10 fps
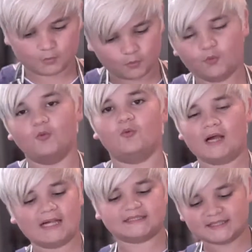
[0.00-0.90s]
Ooh,
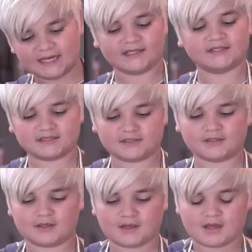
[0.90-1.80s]
that's
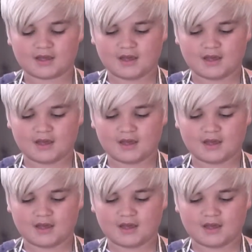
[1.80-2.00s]
nice.